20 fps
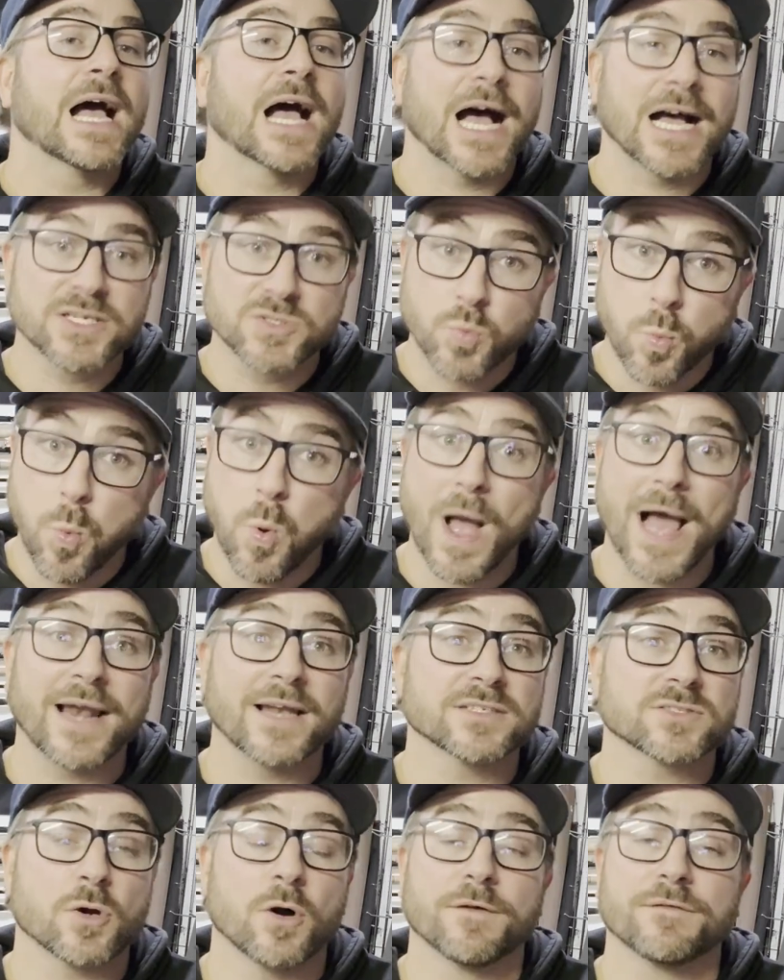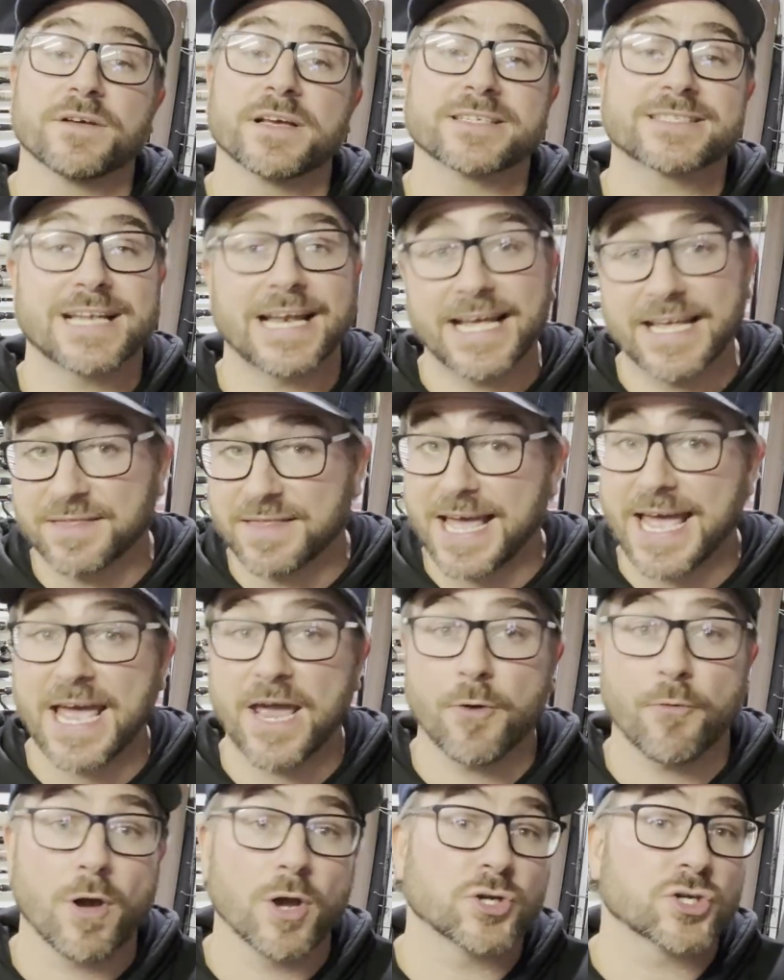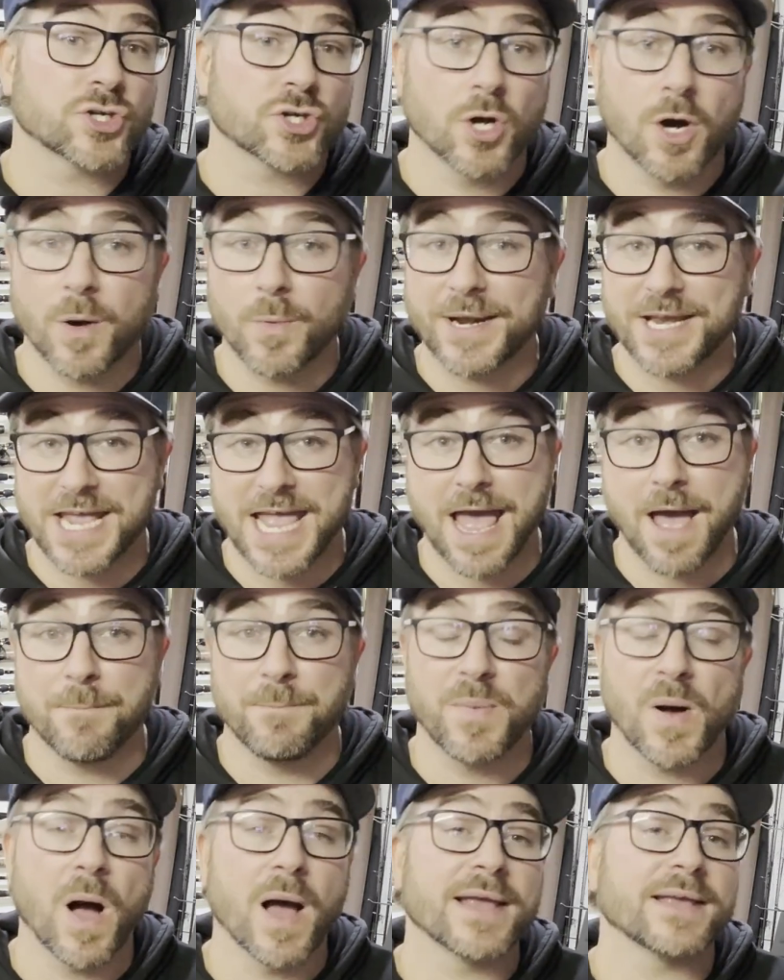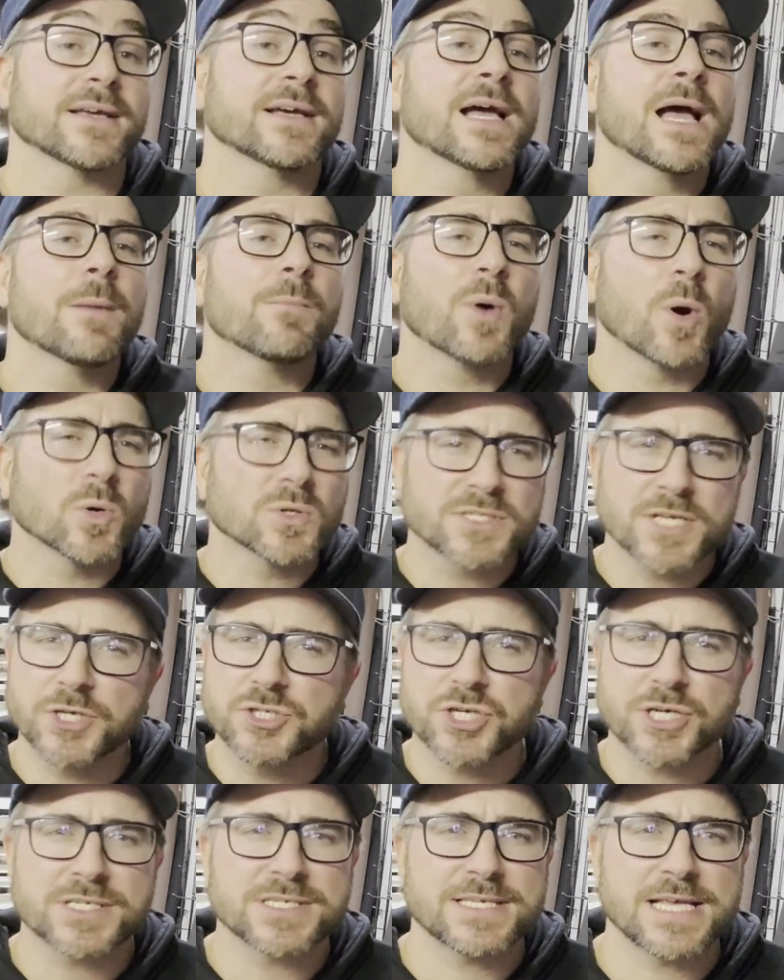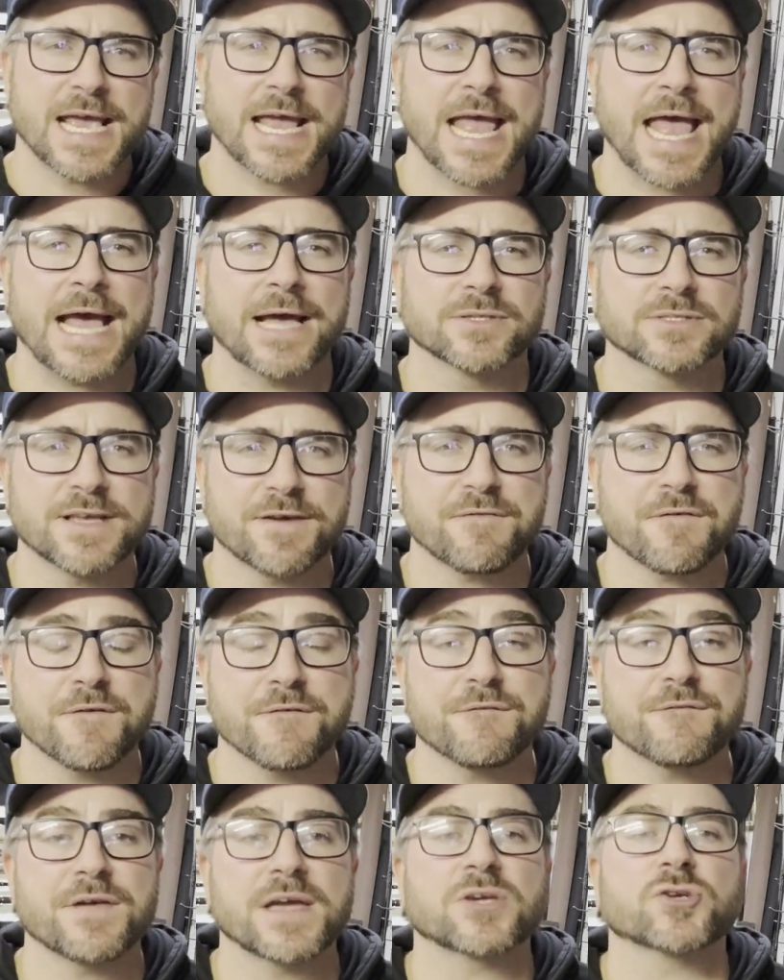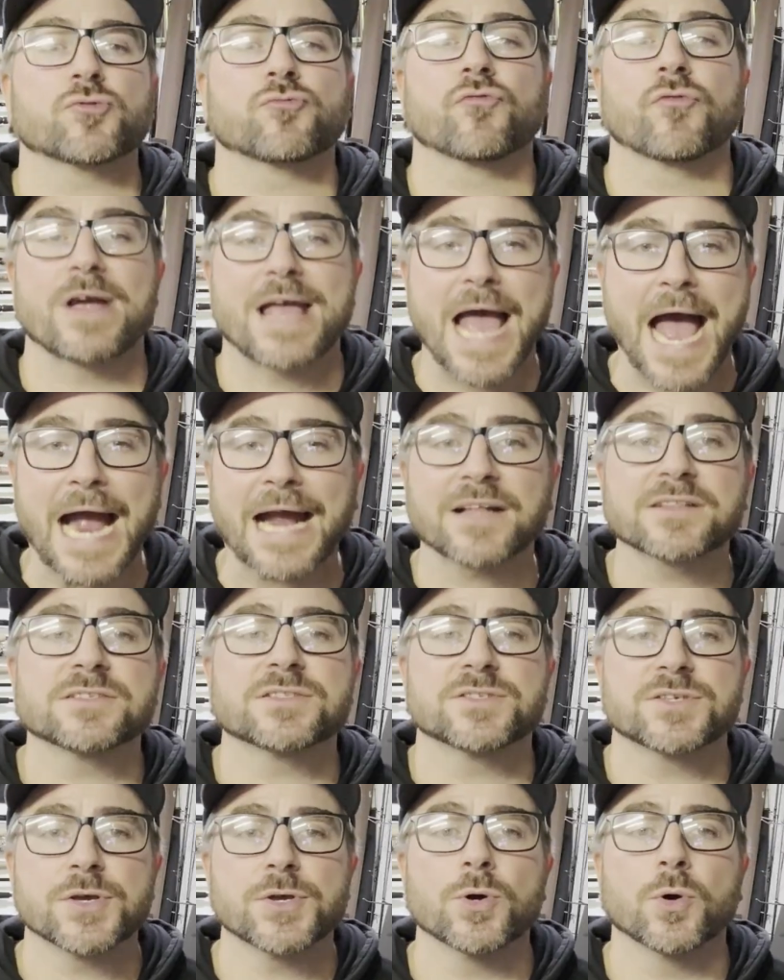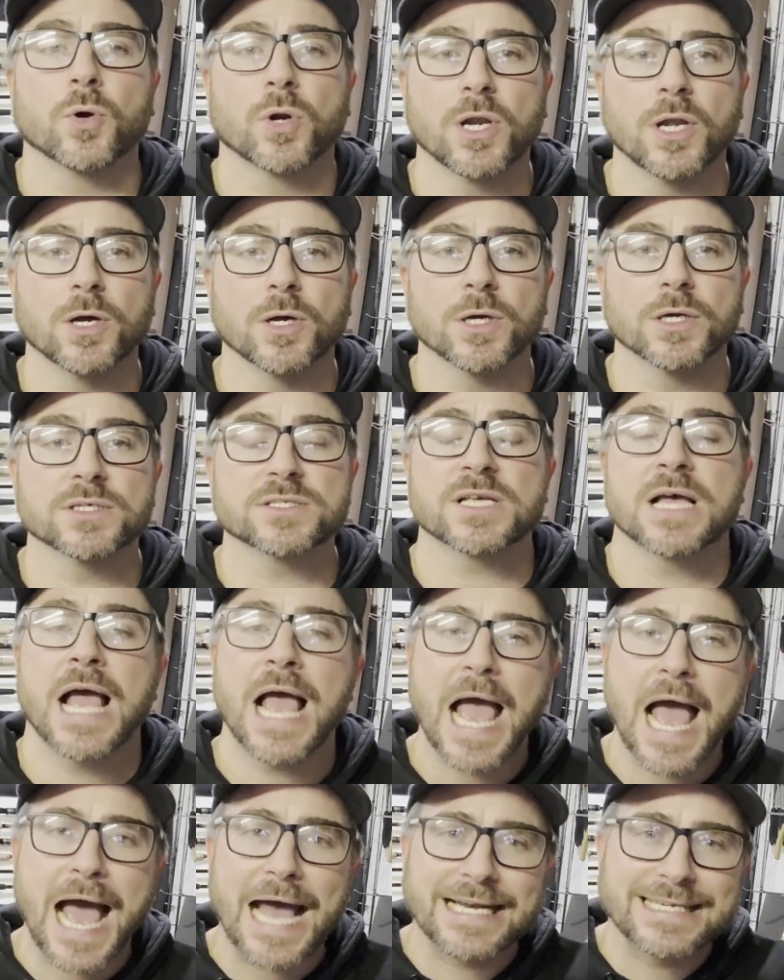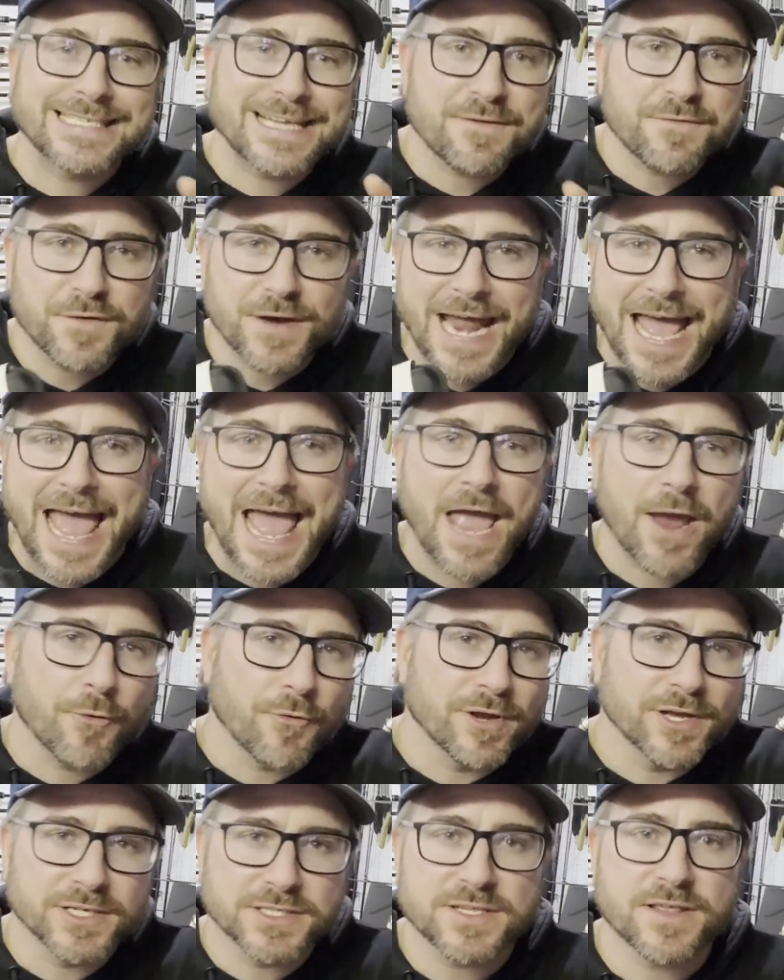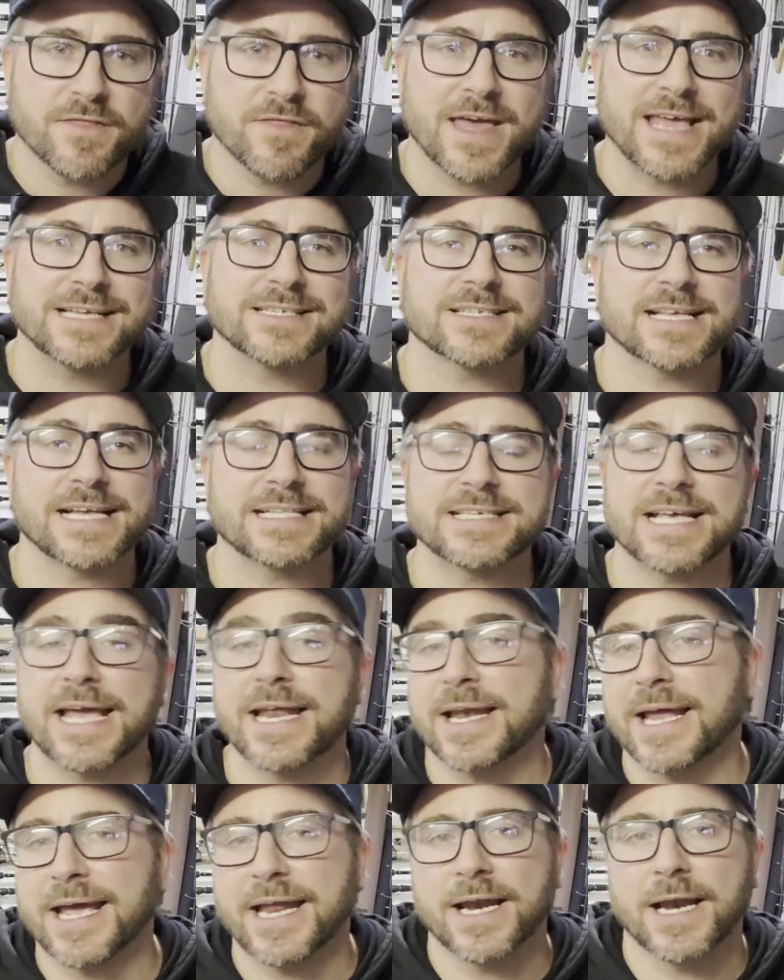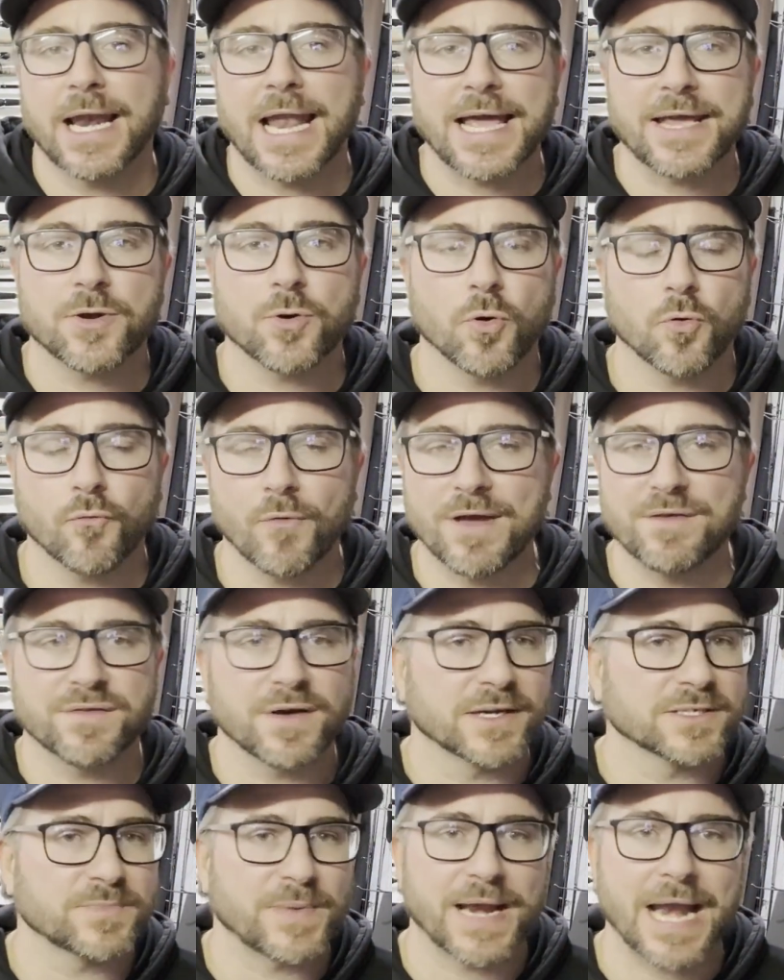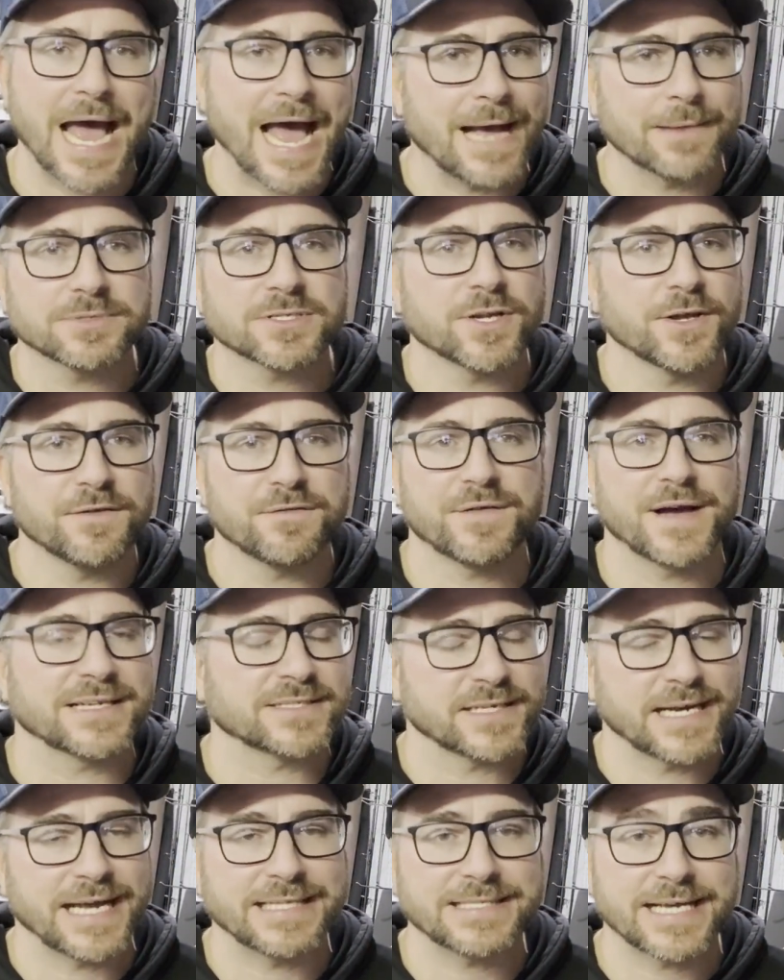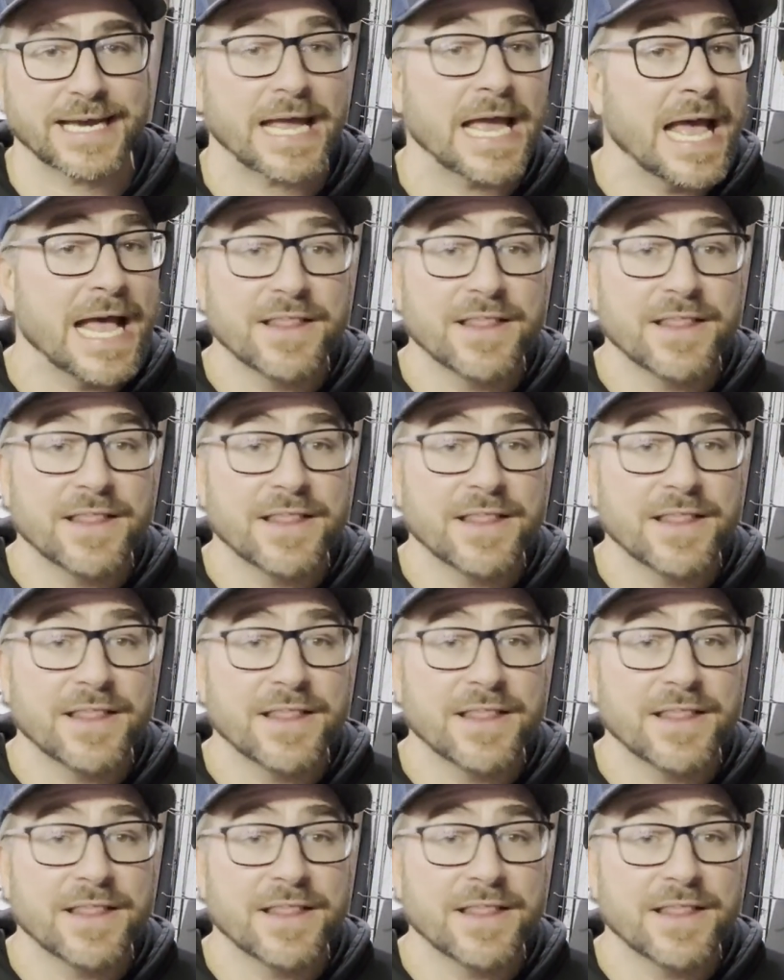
as well as obviously the hero shot when you get a bite, but also just seeing how different fish react to your lures and different areas that they sit in a lake or river. It's been absolutely fascinating.